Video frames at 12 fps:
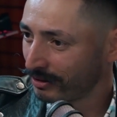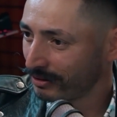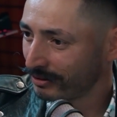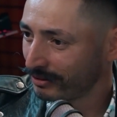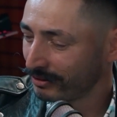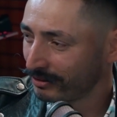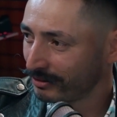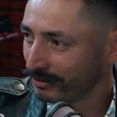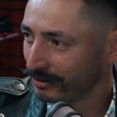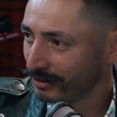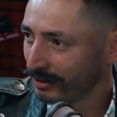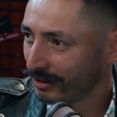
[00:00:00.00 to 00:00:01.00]

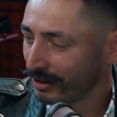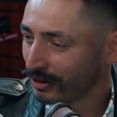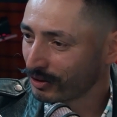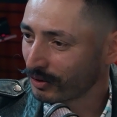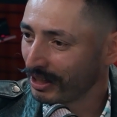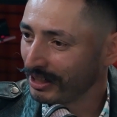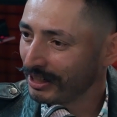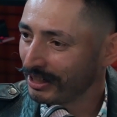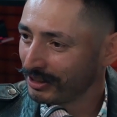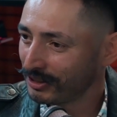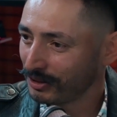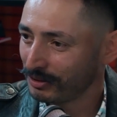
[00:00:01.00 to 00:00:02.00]
So he
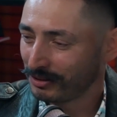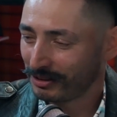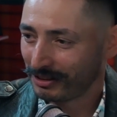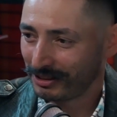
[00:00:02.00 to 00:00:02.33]
needed to